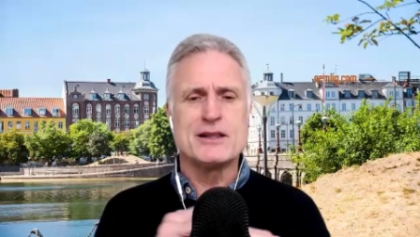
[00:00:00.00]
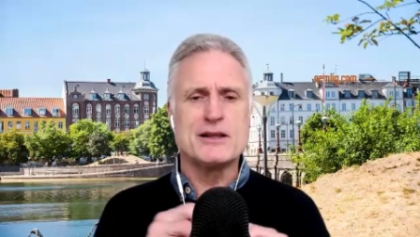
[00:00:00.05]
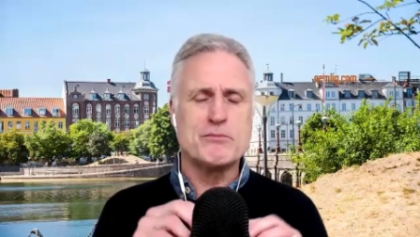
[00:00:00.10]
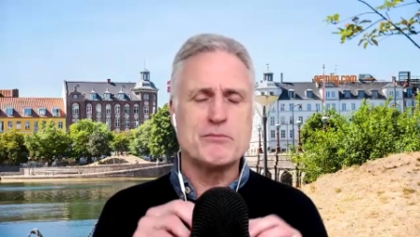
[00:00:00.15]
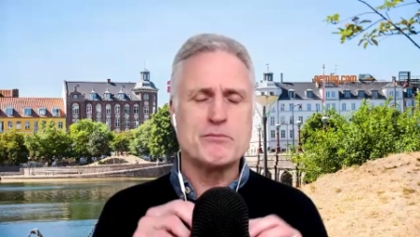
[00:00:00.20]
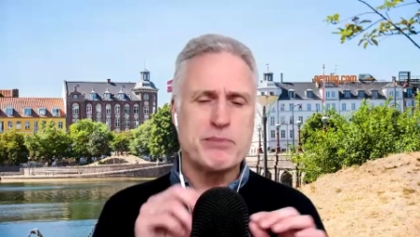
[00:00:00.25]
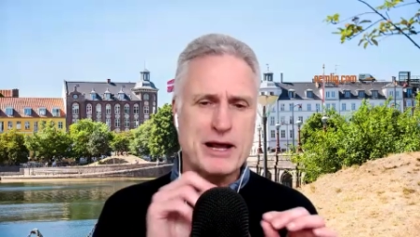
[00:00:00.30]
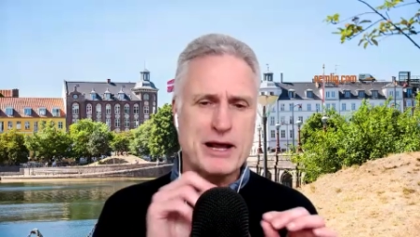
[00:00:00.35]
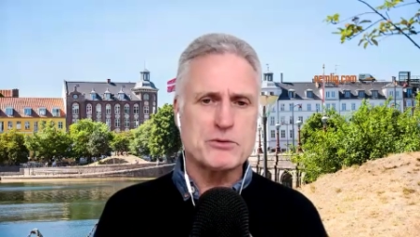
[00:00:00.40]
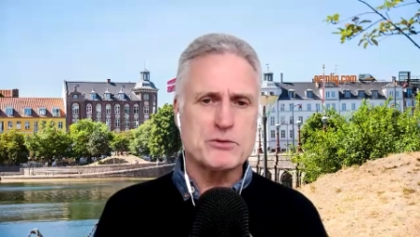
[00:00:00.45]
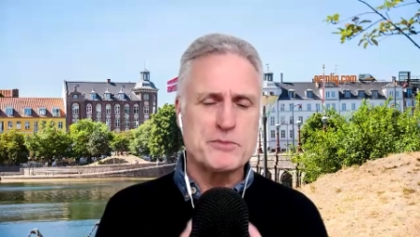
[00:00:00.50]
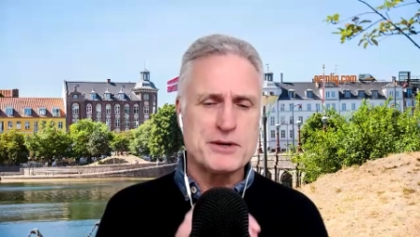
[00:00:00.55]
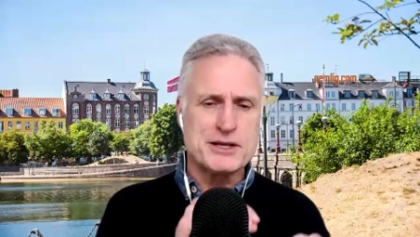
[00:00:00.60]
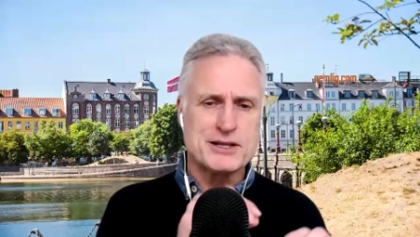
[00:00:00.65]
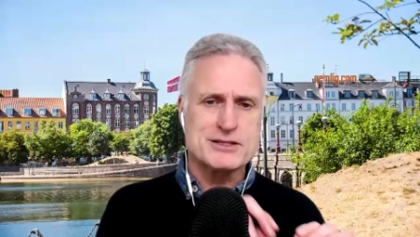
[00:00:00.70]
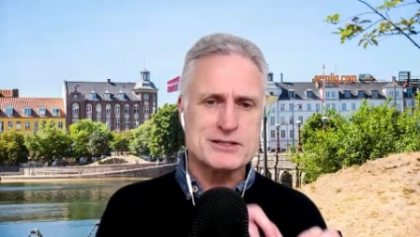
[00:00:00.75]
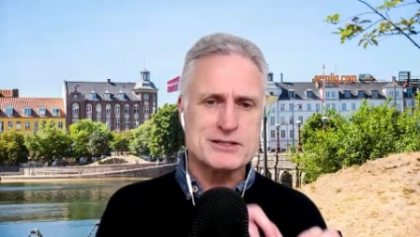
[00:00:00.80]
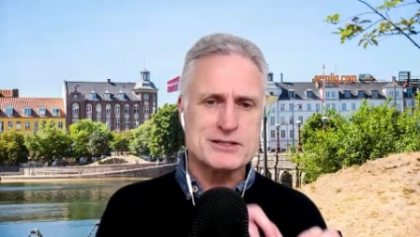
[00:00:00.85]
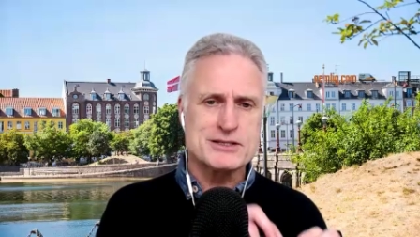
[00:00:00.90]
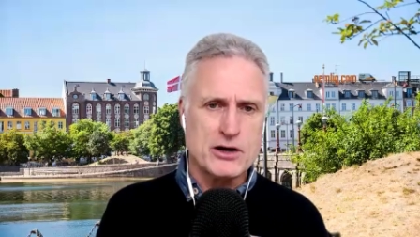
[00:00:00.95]
The black will be
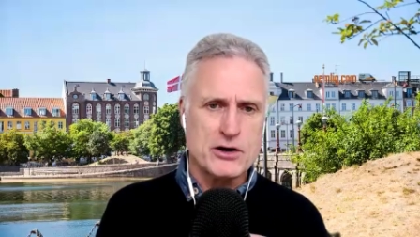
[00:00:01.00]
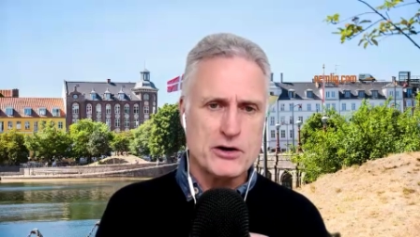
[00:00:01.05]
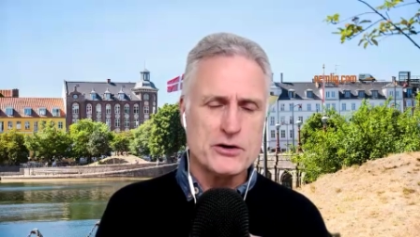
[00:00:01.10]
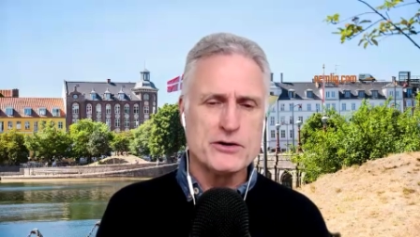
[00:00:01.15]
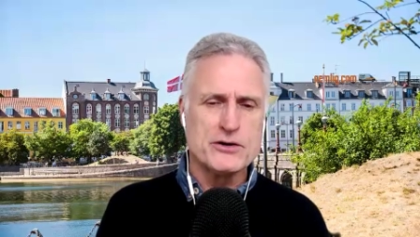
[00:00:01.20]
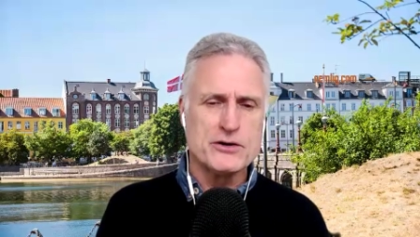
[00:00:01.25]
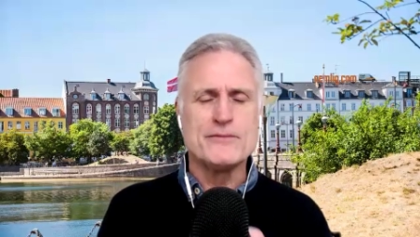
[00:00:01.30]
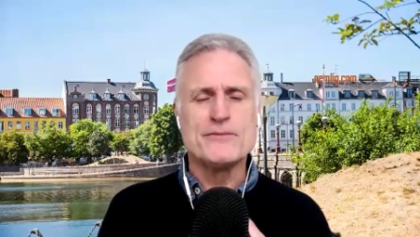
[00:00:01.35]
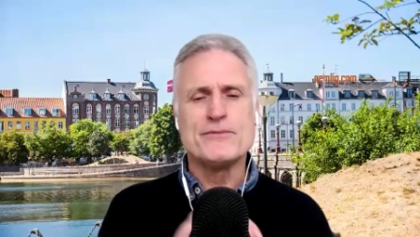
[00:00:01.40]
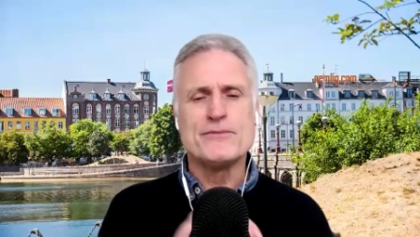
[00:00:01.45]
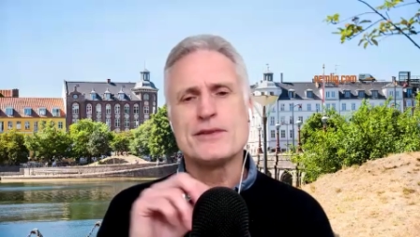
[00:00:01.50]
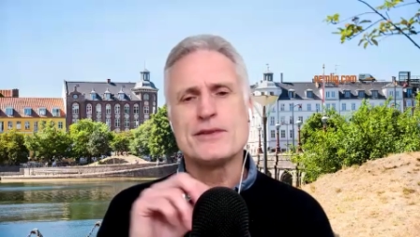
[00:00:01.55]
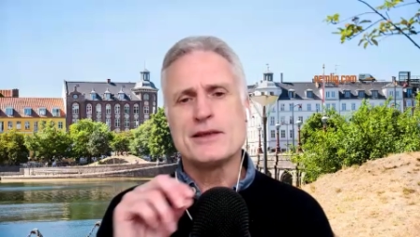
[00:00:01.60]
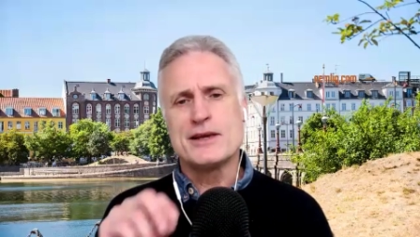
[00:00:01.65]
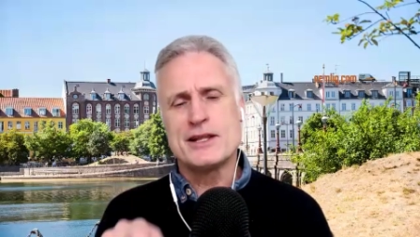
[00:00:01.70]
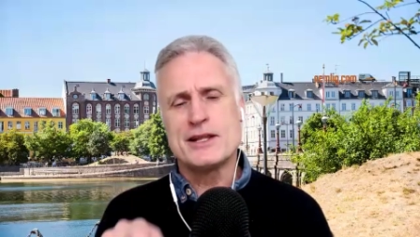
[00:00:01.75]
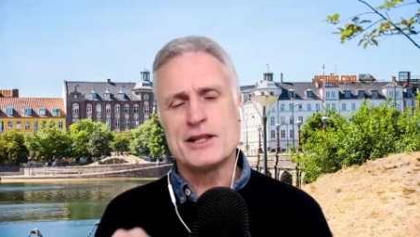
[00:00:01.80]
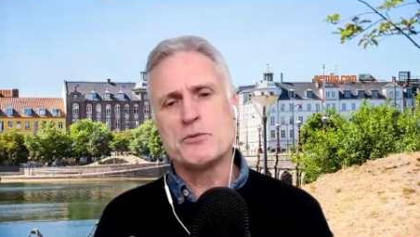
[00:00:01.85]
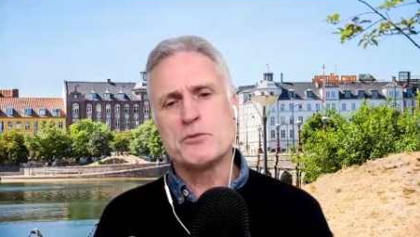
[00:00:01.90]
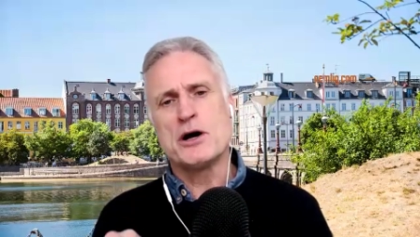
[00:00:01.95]
the slow
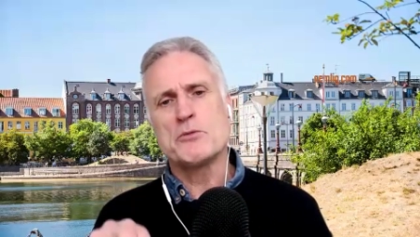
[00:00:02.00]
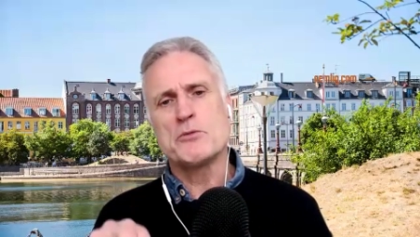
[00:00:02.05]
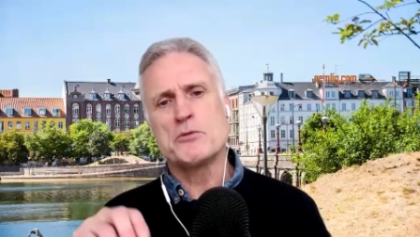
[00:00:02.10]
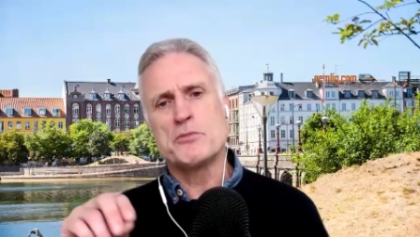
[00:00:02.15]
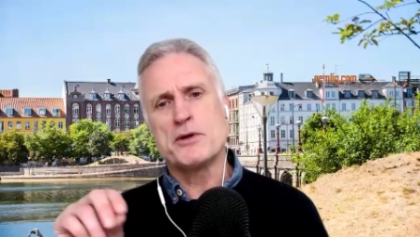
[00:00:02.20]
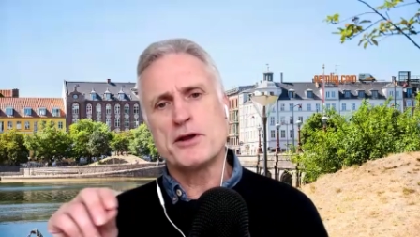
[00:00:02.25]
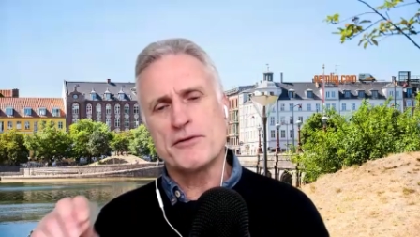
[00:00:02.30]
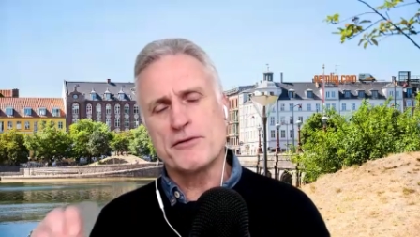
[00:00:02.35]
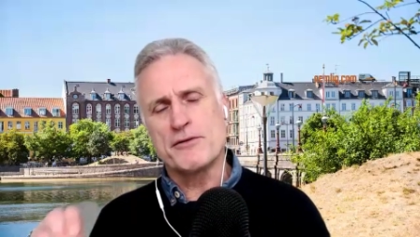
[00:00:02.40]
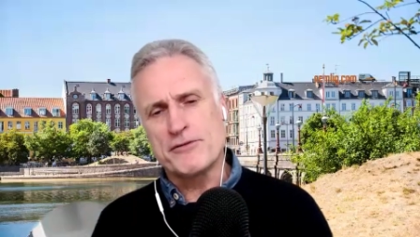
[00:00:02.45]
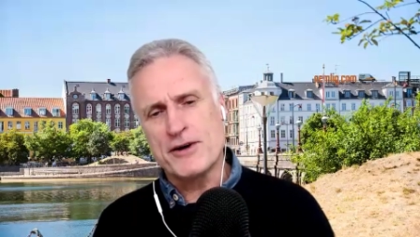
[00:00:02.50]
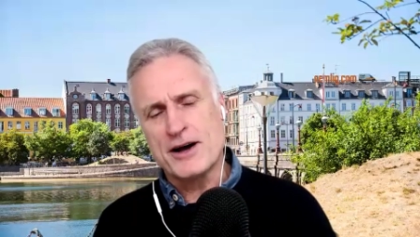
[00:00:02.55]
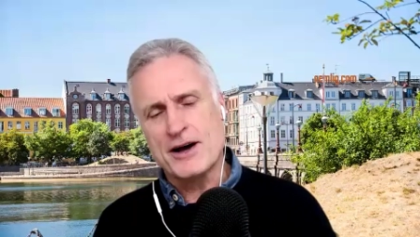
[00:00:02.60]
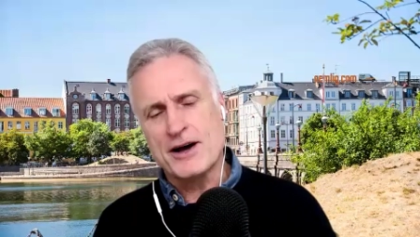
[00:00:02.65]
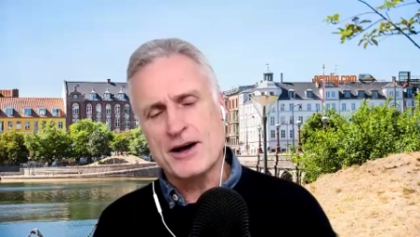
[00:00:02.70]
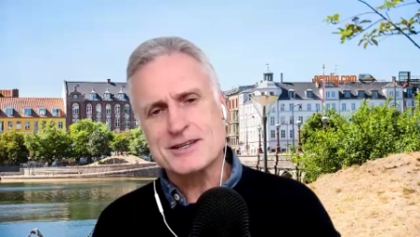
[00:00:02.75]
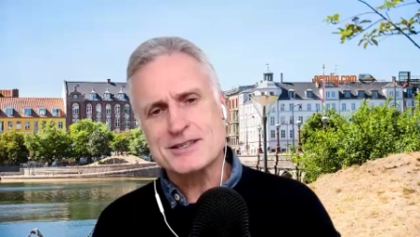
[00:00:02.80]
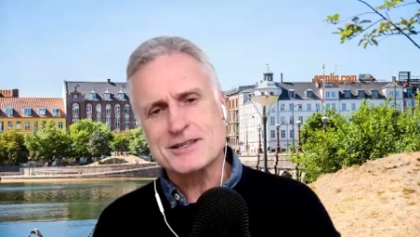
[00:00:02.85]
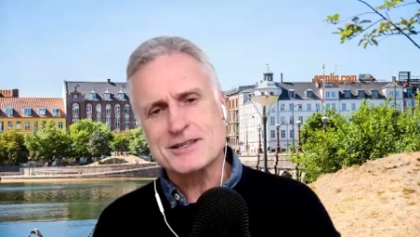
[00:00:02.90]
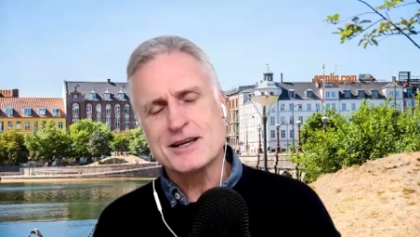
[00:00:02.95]
and the white will be the
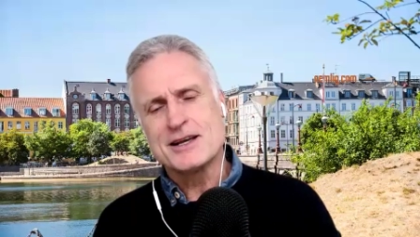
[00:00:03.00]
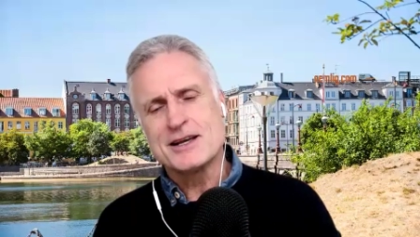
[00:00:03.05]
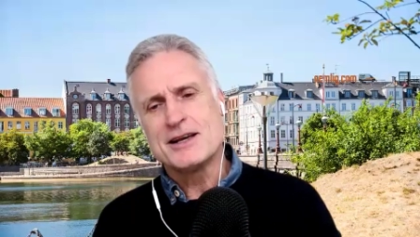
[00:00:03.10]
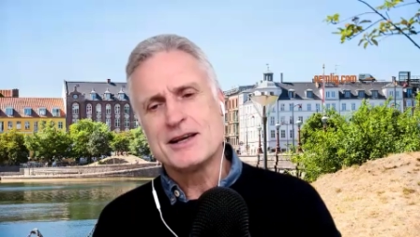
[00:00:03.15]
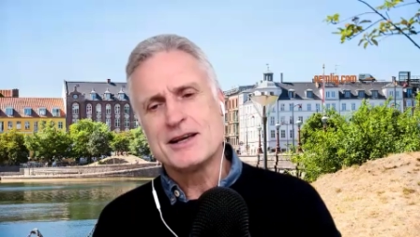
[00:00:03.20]
fast.